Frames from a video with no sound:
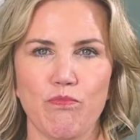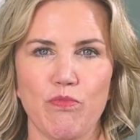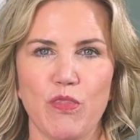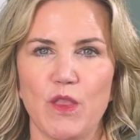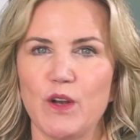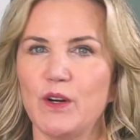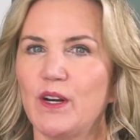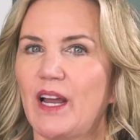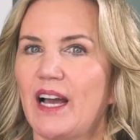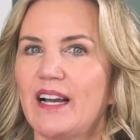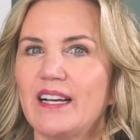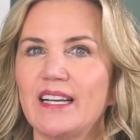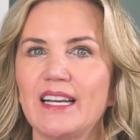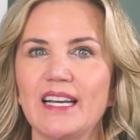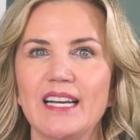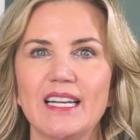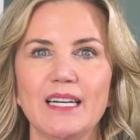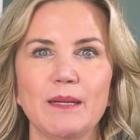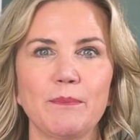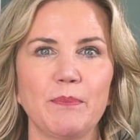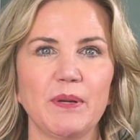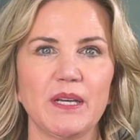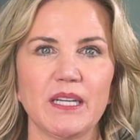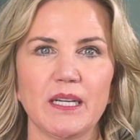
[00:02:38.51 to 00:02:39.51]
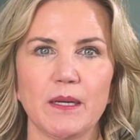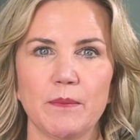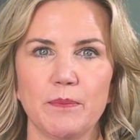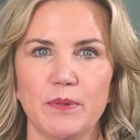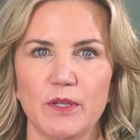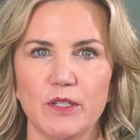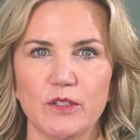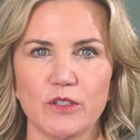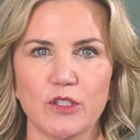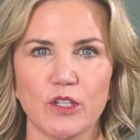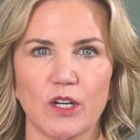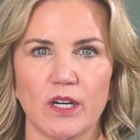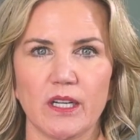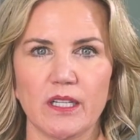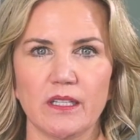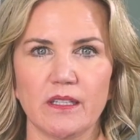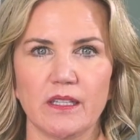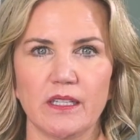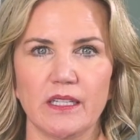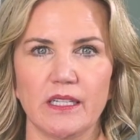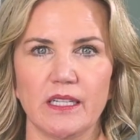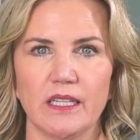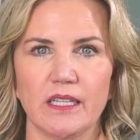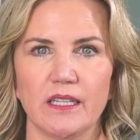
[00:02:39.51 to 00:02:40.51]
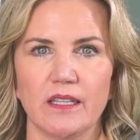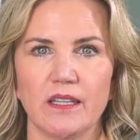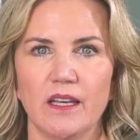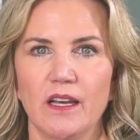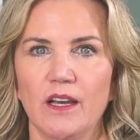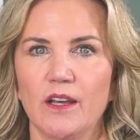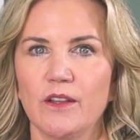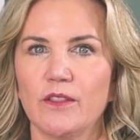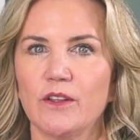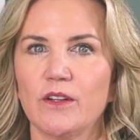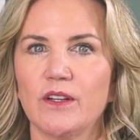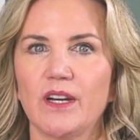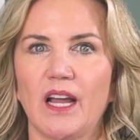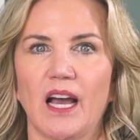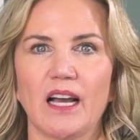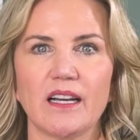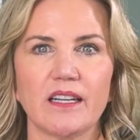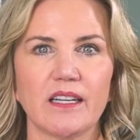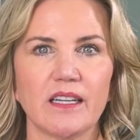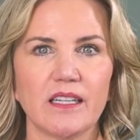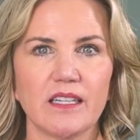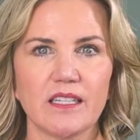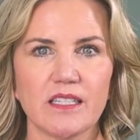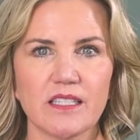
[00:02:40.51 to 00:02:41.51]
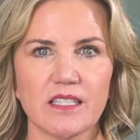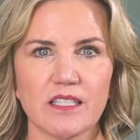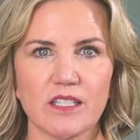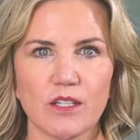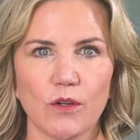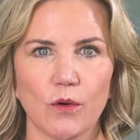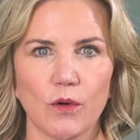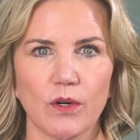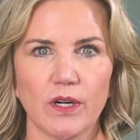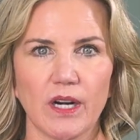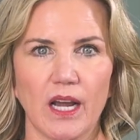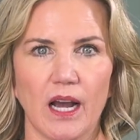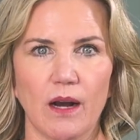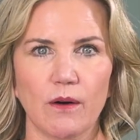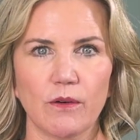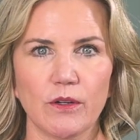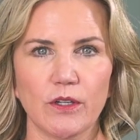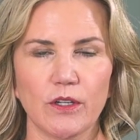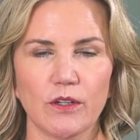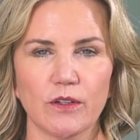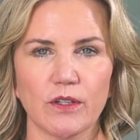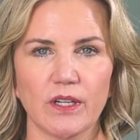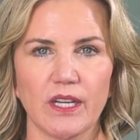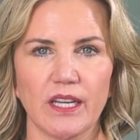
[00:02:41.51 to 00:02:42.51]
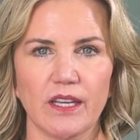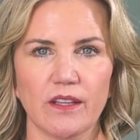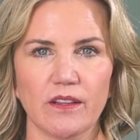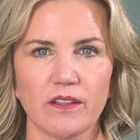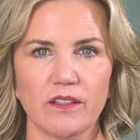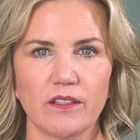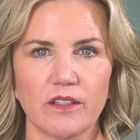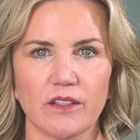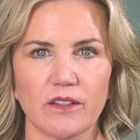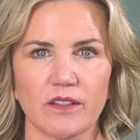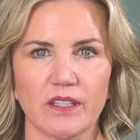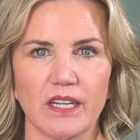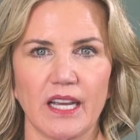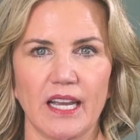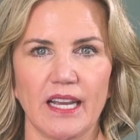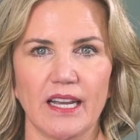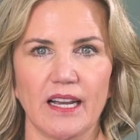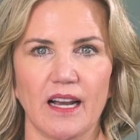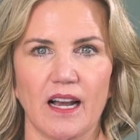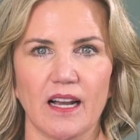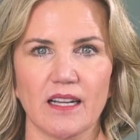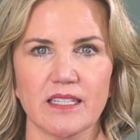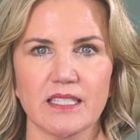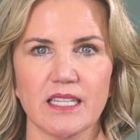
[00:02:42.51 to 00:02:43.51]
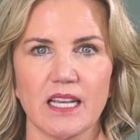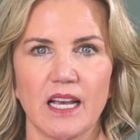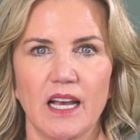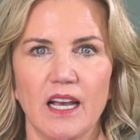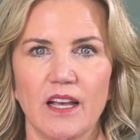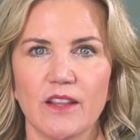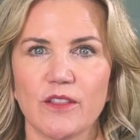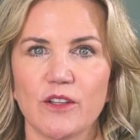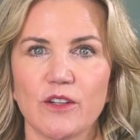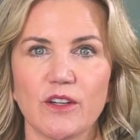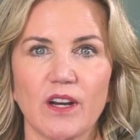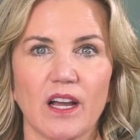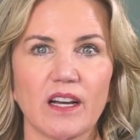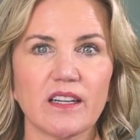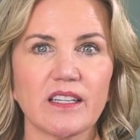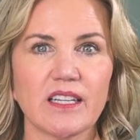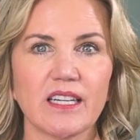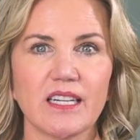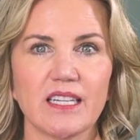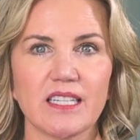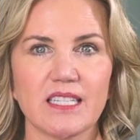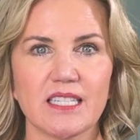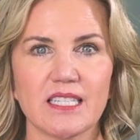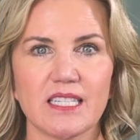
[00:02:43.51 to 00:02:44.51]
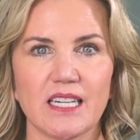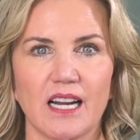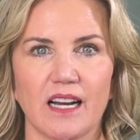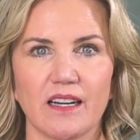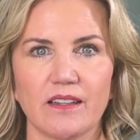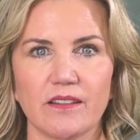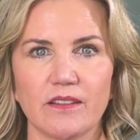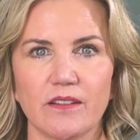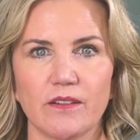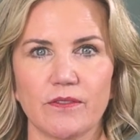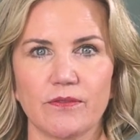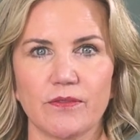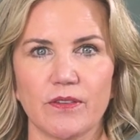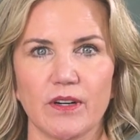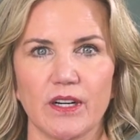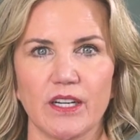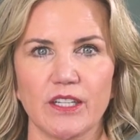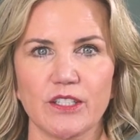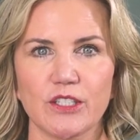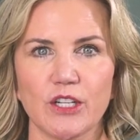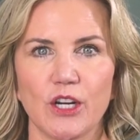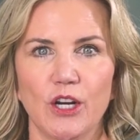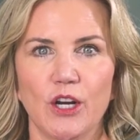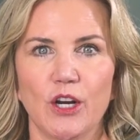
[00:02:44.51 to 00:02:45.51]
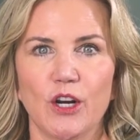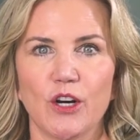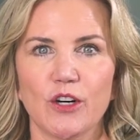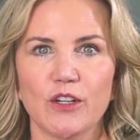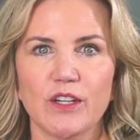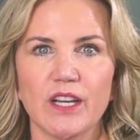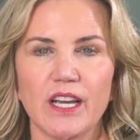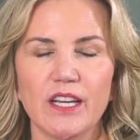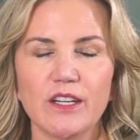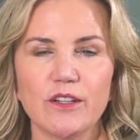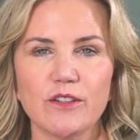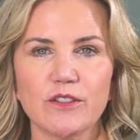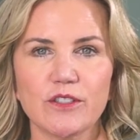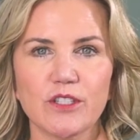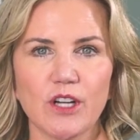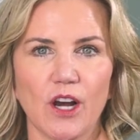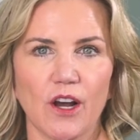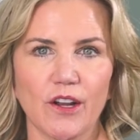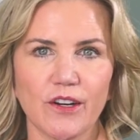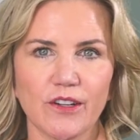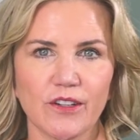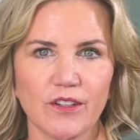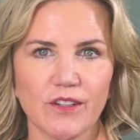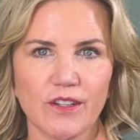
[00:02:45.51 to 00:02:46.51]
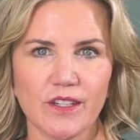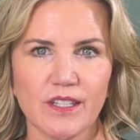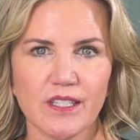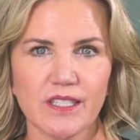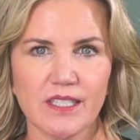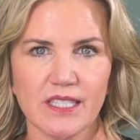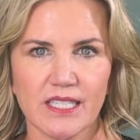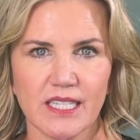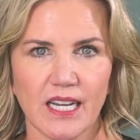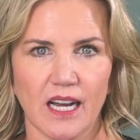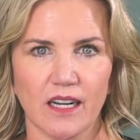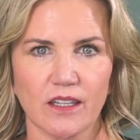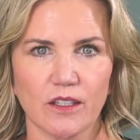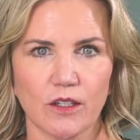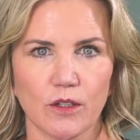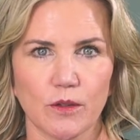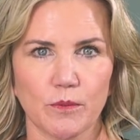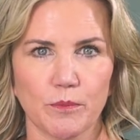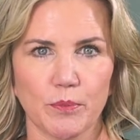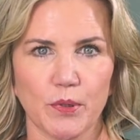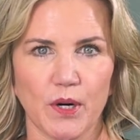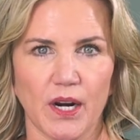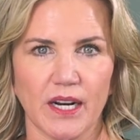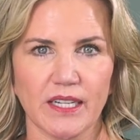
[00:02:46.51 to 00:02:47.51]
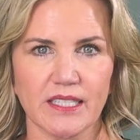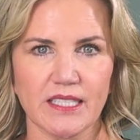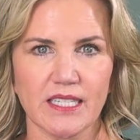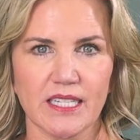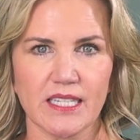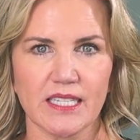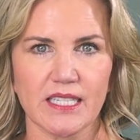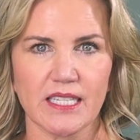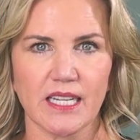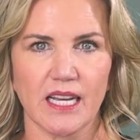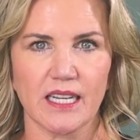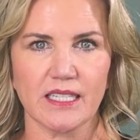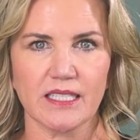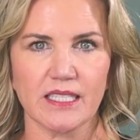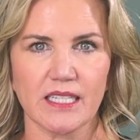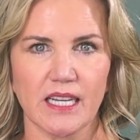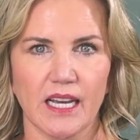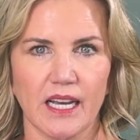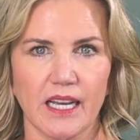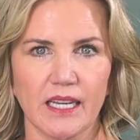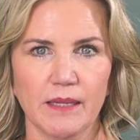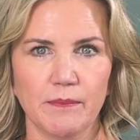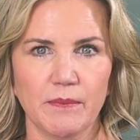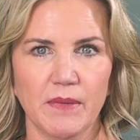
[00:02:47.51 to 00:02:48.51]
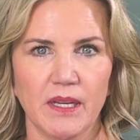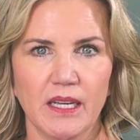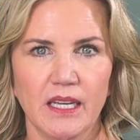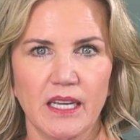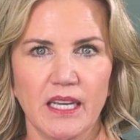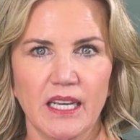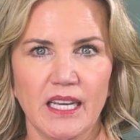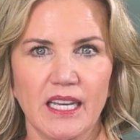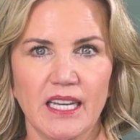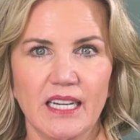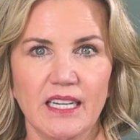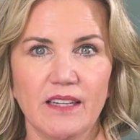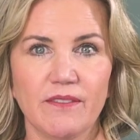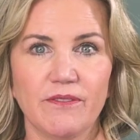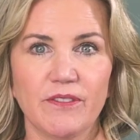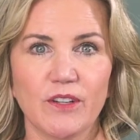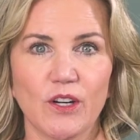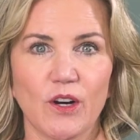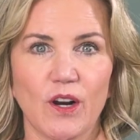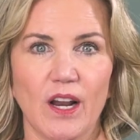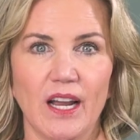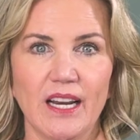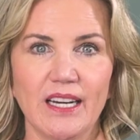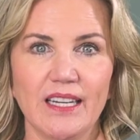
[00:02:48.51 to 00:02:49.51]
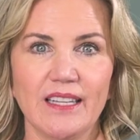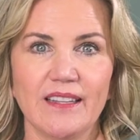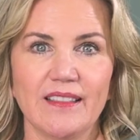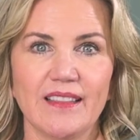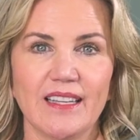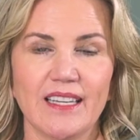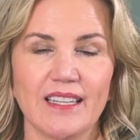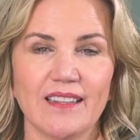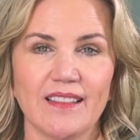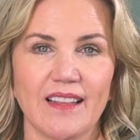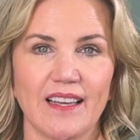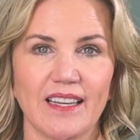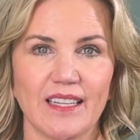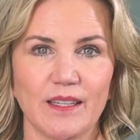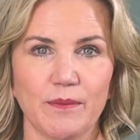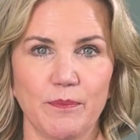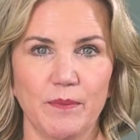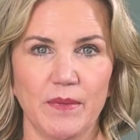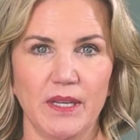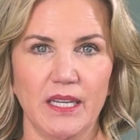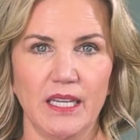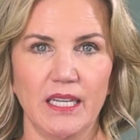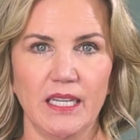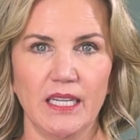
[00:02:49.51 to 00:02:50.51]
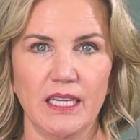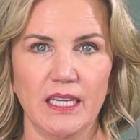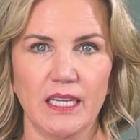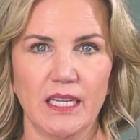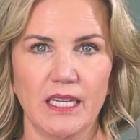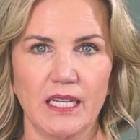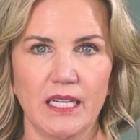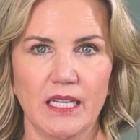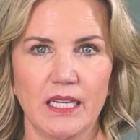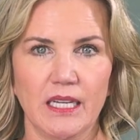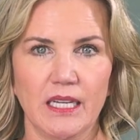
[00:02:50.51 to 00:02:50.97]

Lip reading: They're not going to pick up your dry cleaning. They're not going to sort out your calendar chaos. They're not going to stock the fridge or get your daughter to soccer practice on time. And if you're anything like me,